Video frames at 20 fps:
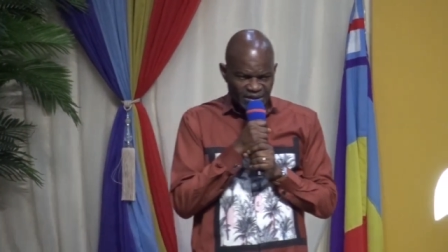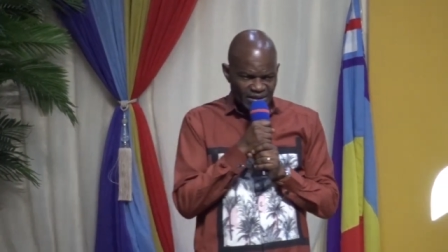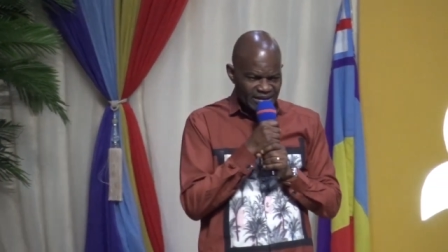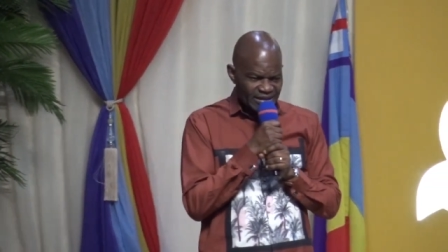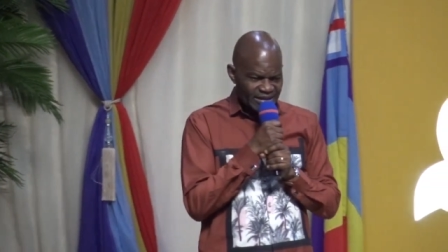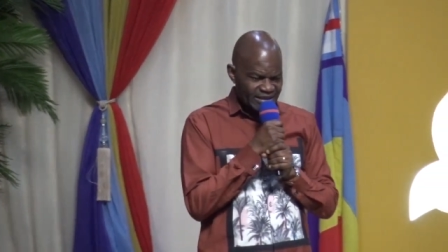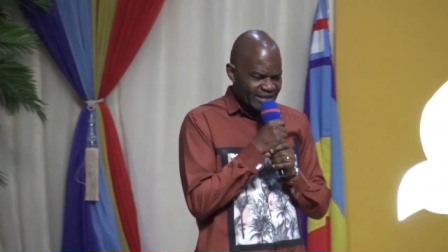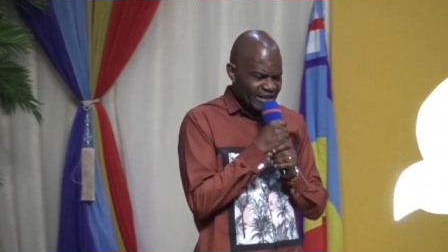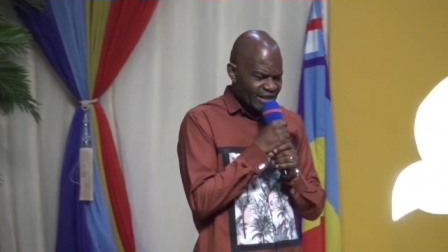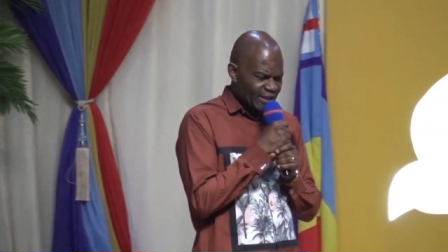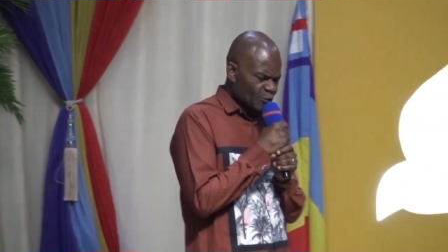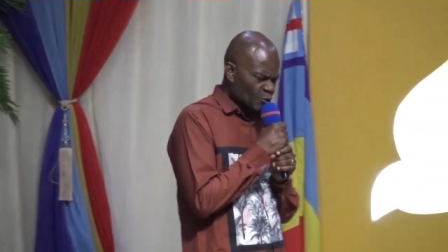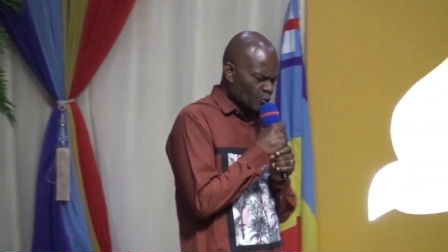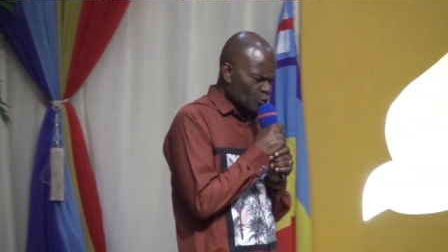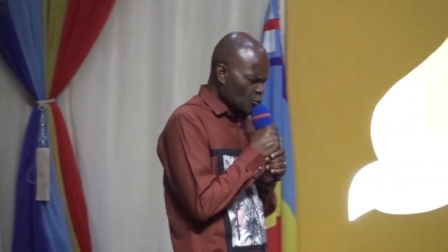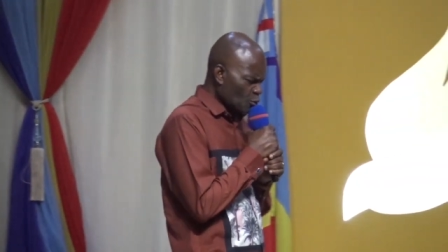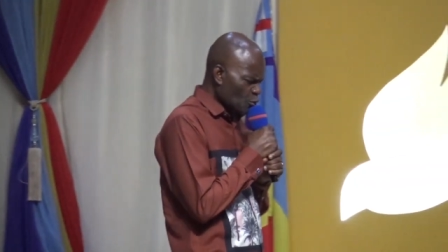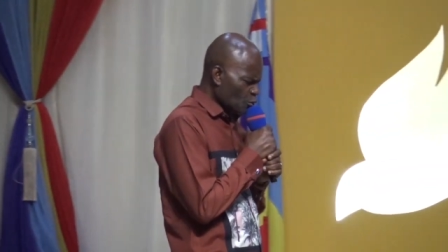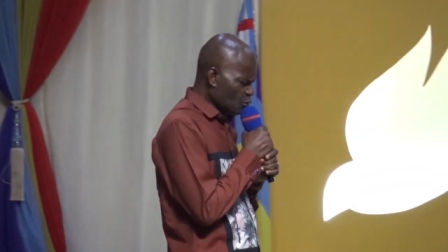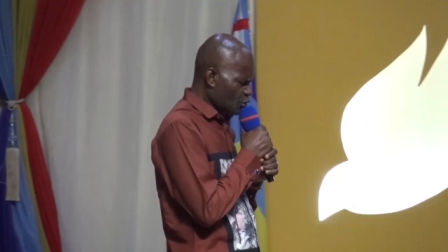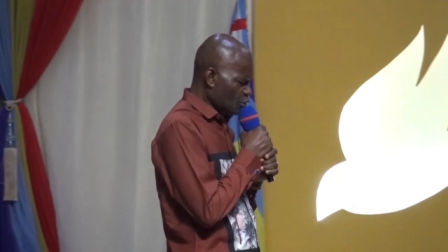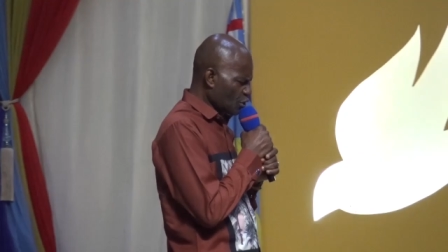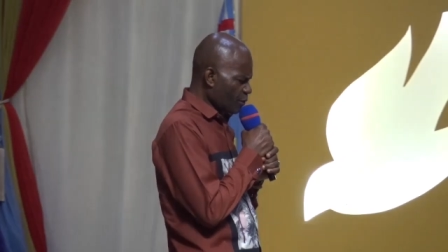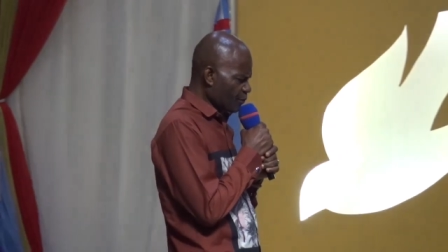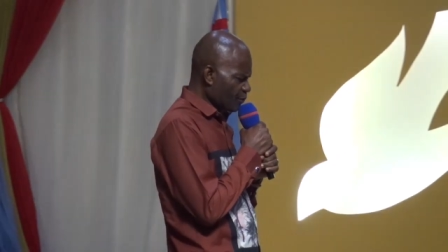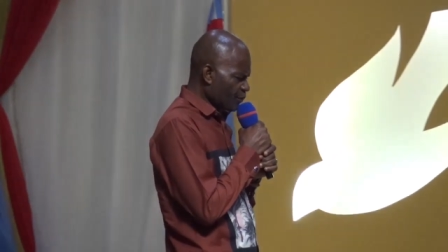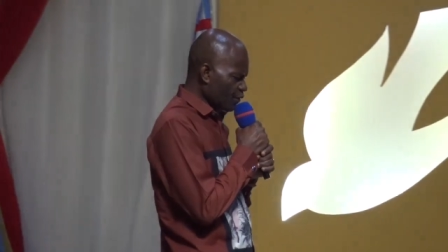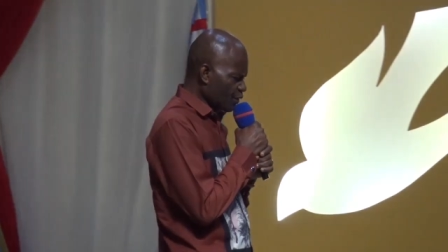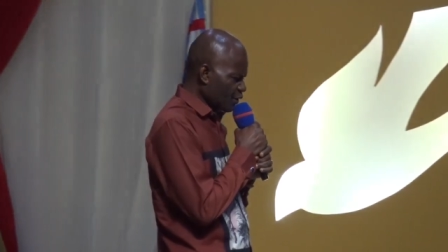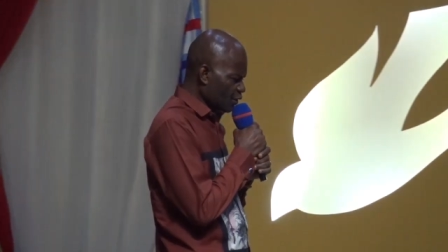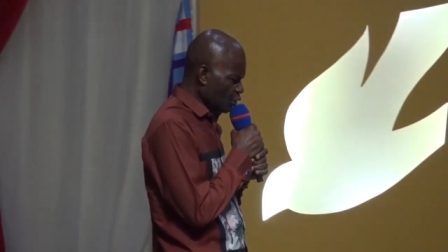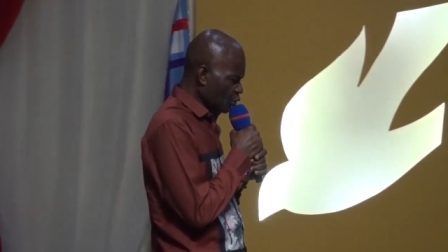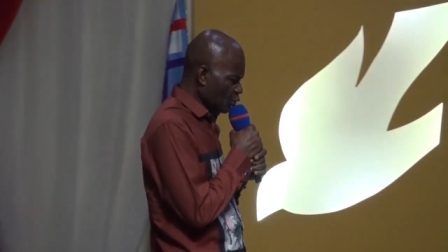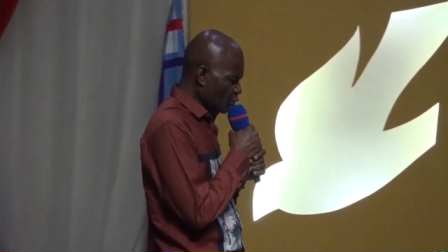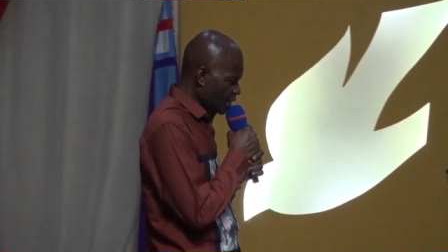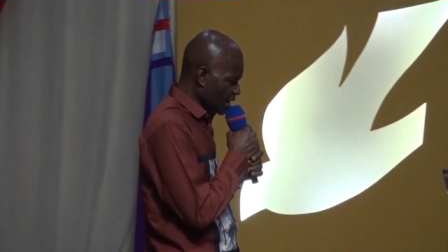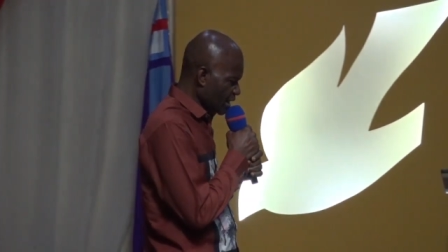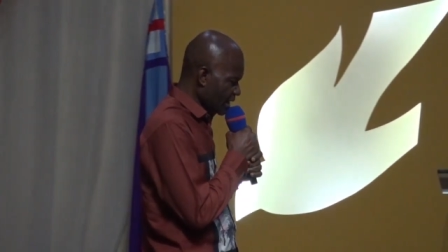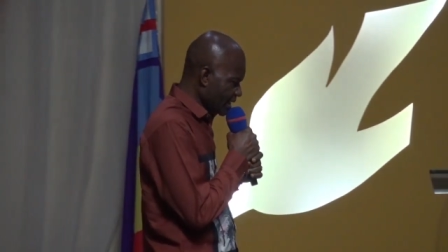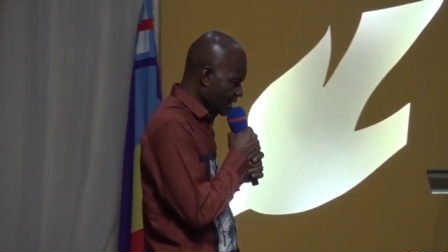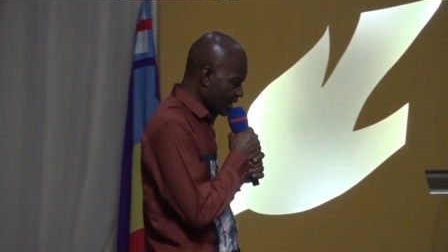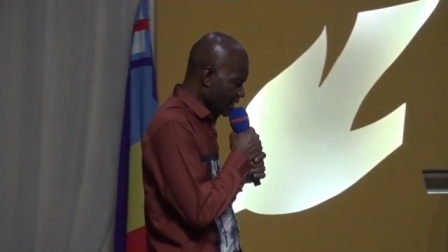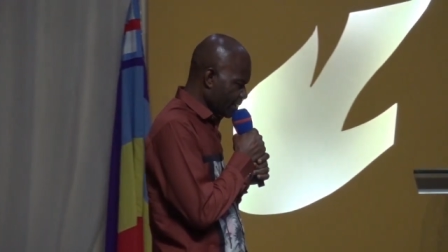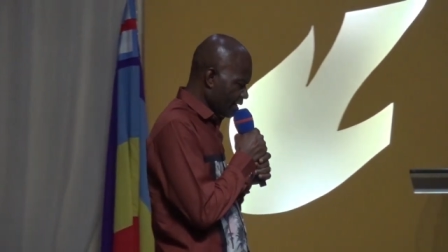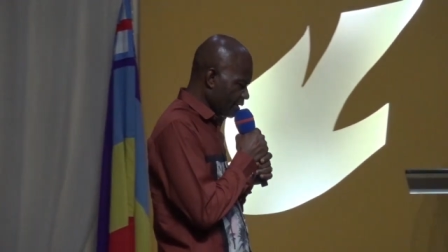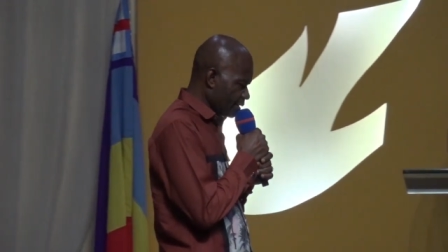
is that you do something unique,